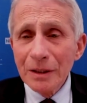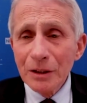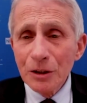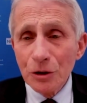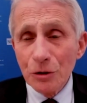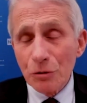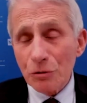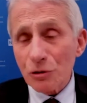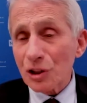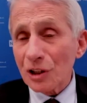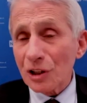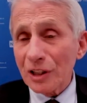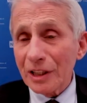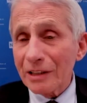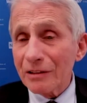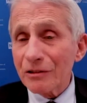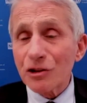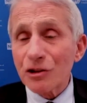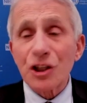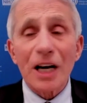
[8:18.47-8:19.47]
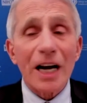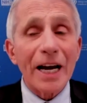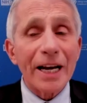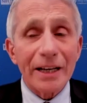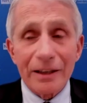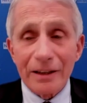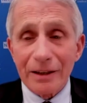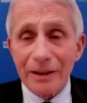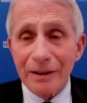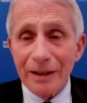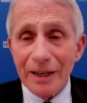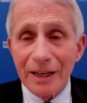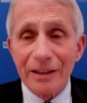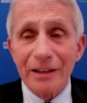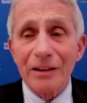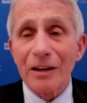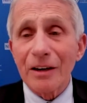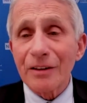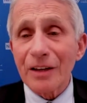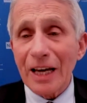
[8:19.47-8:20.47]
usually in China and
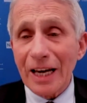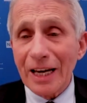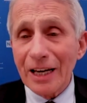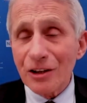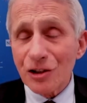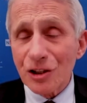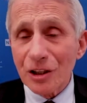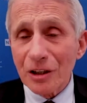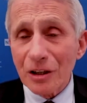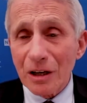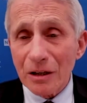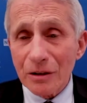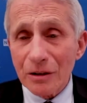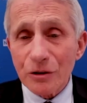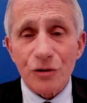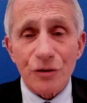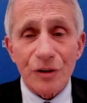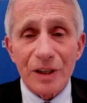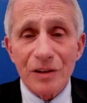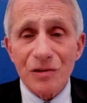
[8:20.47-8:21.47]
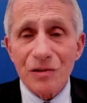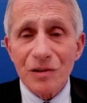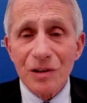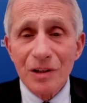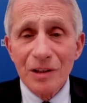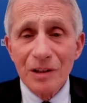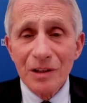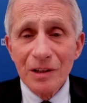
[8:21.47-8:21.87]
in other Asian countries,